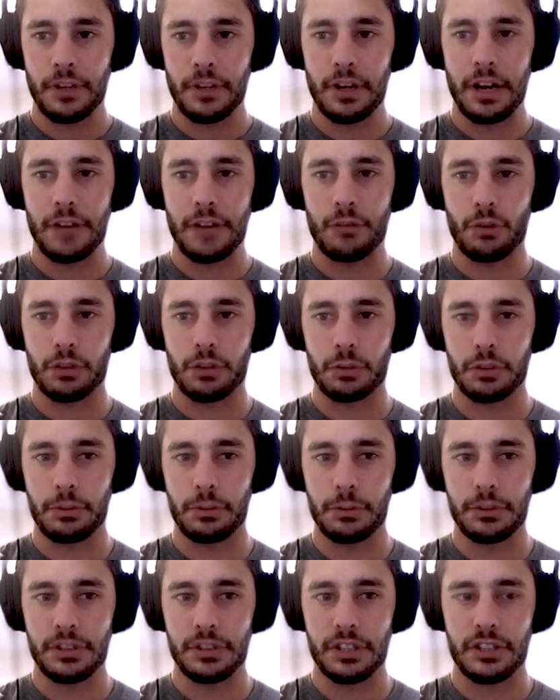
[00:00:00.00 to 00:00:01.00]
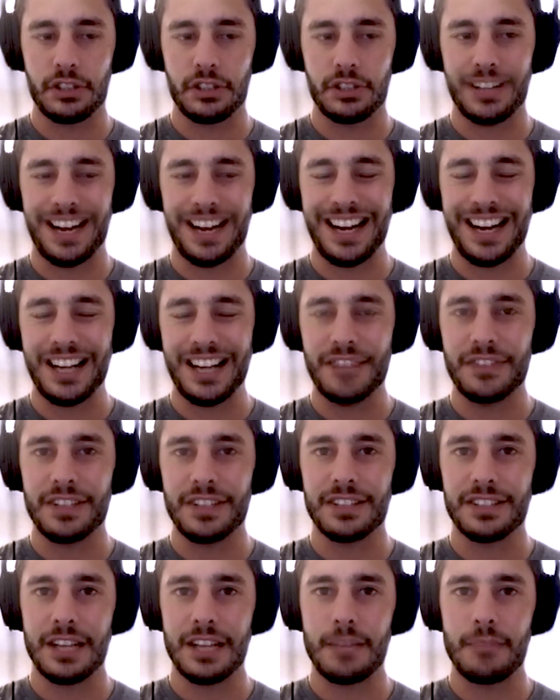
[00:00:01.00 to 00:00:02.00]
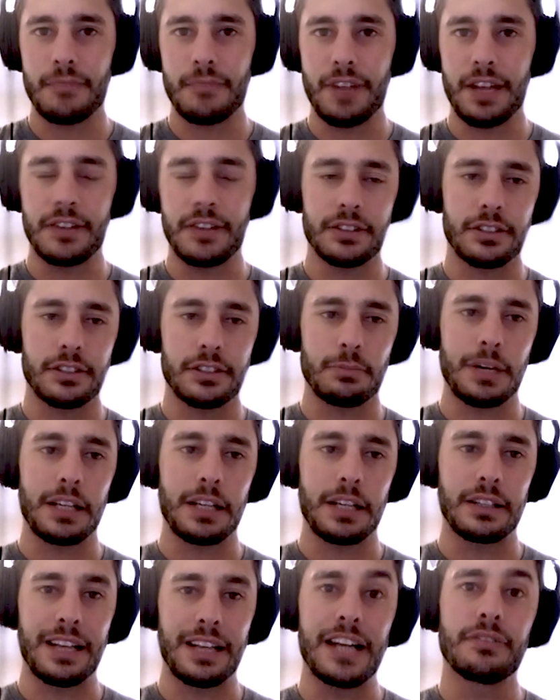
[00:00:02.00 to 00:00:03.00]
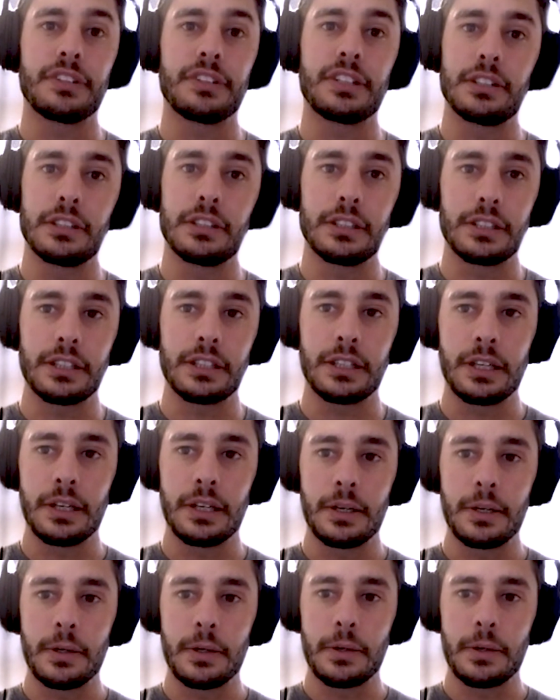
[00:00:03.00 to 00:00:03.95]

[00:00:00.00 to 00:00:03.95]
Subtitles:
And I've worked with musicians kind of in the same vein. This is my livelihood.